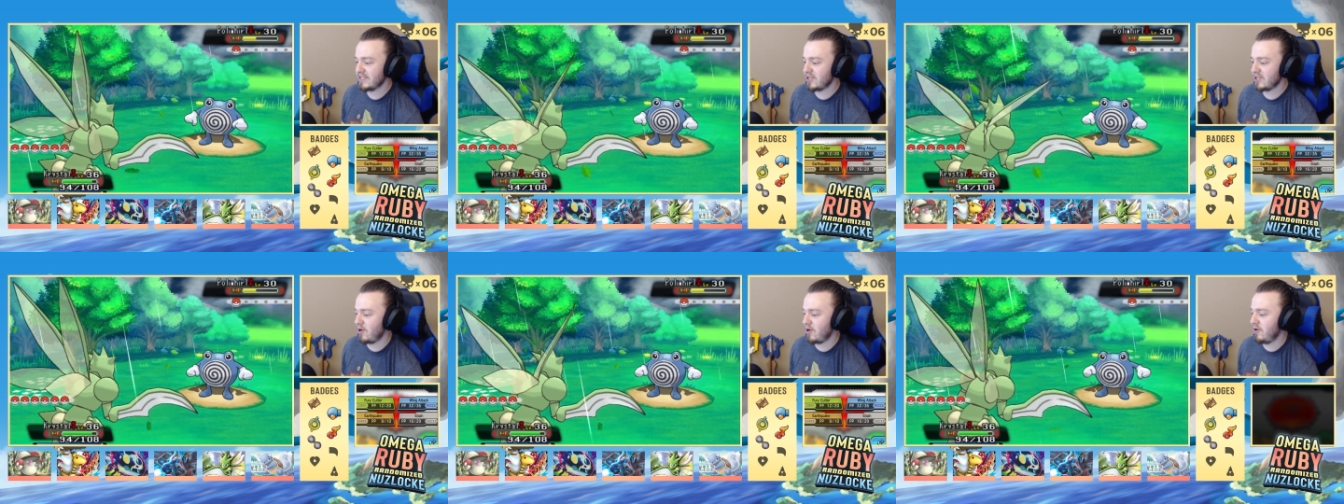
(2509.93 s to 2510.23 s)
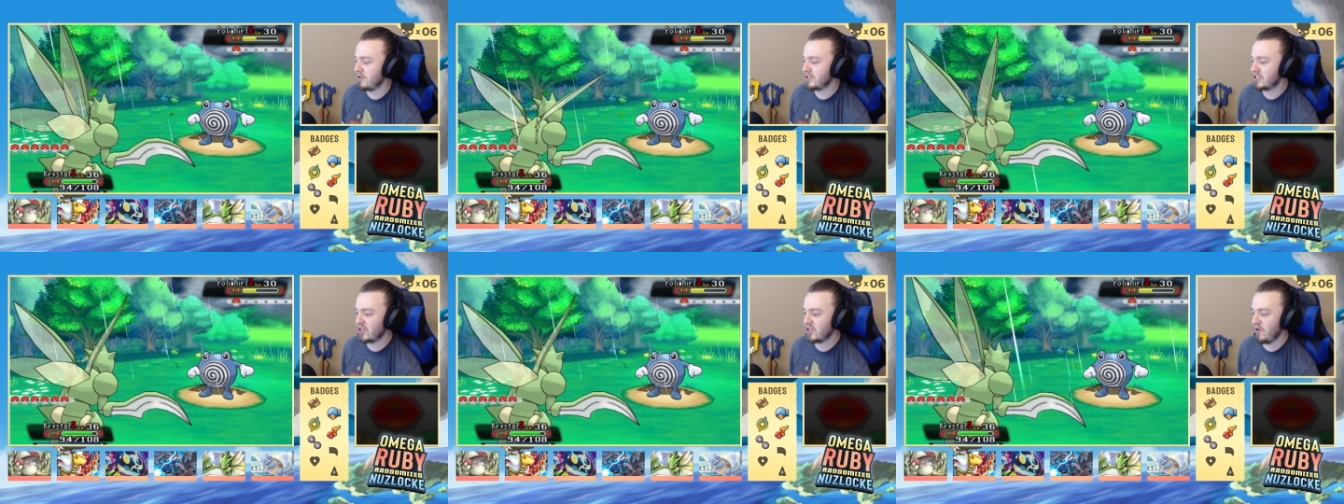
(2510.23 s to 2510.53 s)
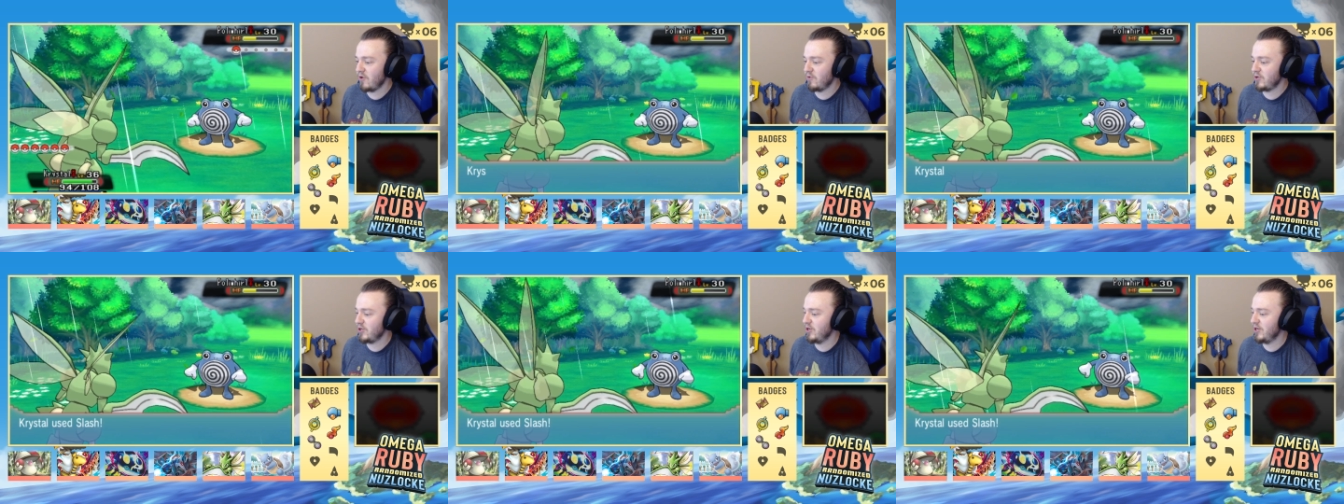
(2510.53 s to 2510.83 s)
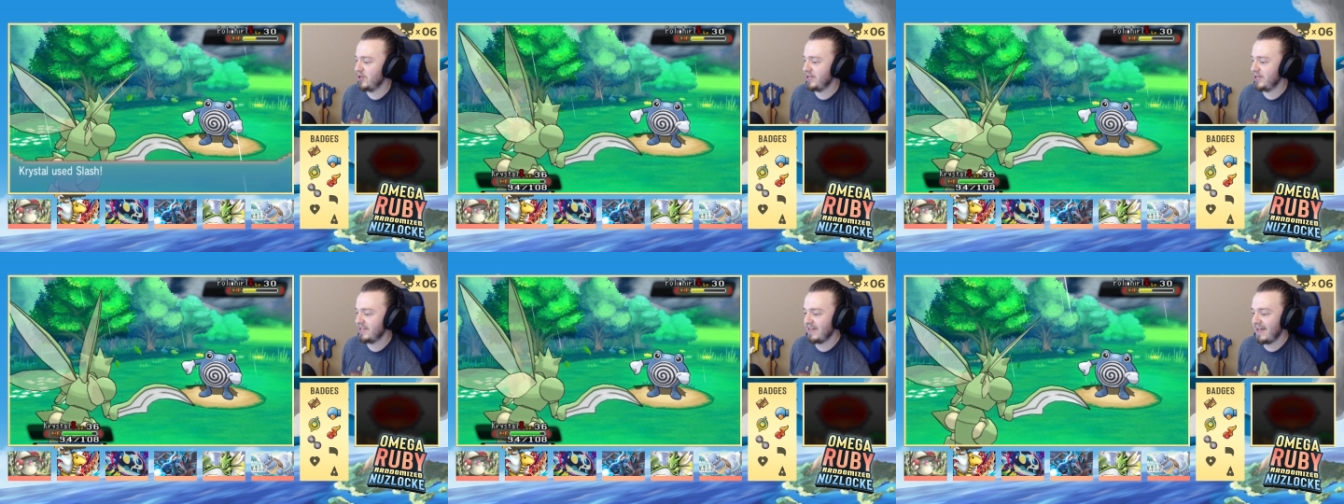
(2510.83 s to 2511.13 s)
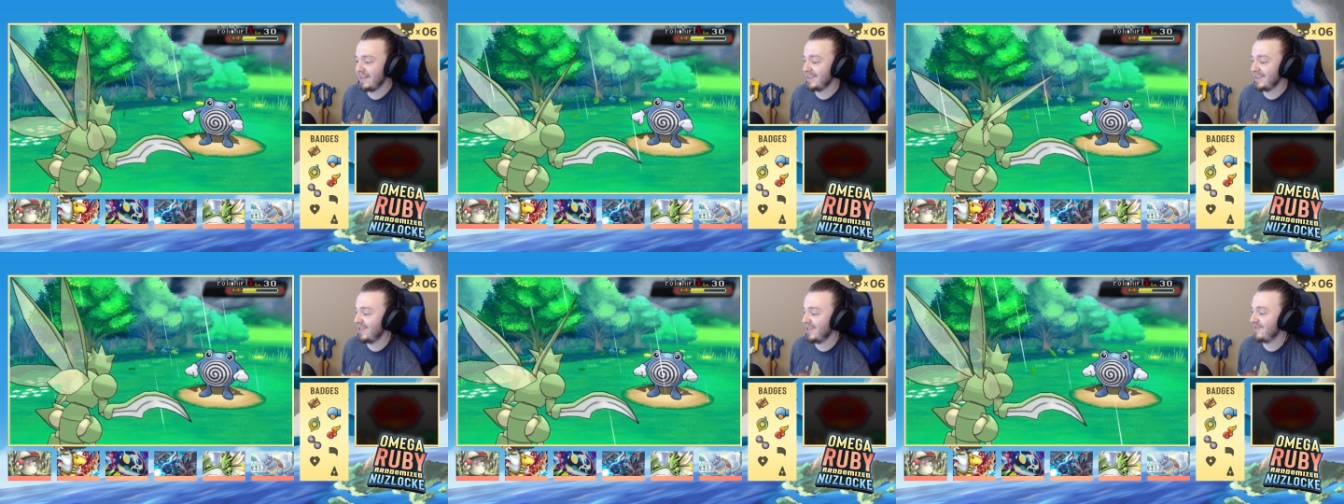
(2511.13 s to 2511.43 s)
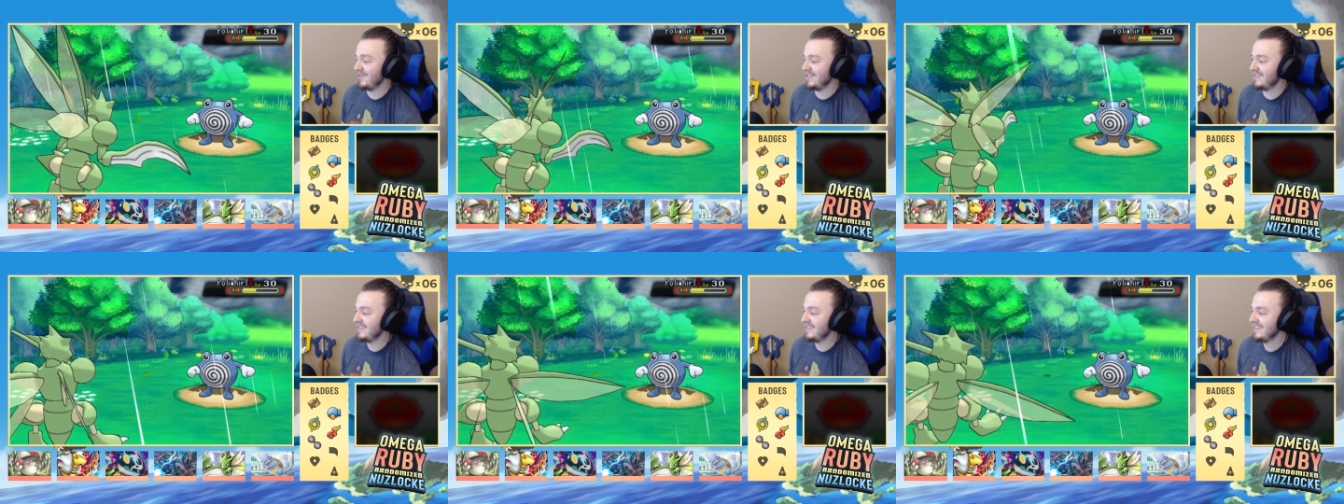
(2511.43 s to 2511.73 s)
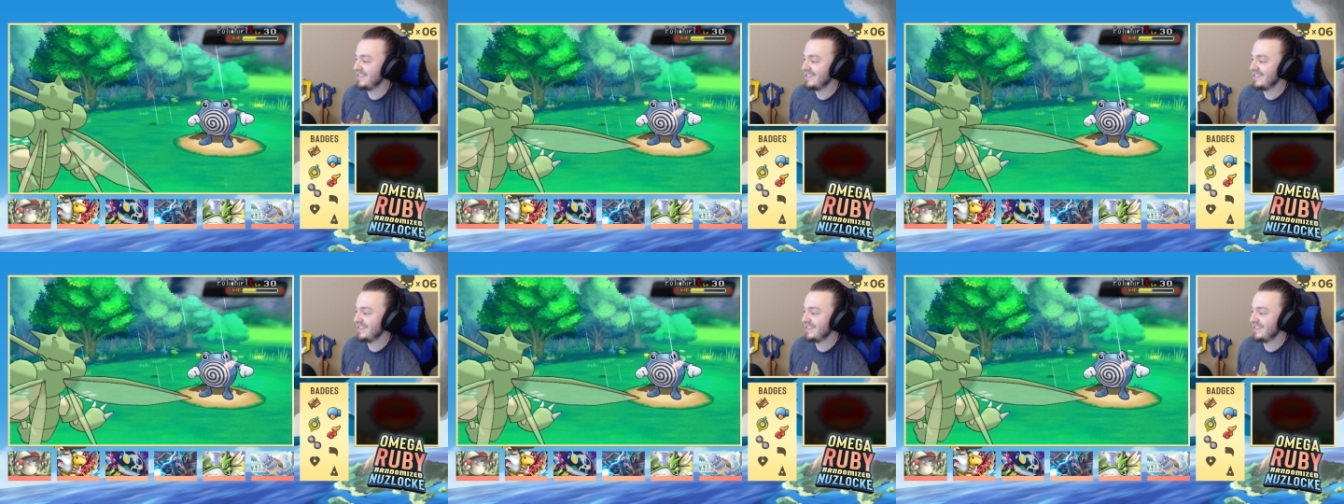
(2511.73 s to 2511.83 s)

It's all so good. I love it.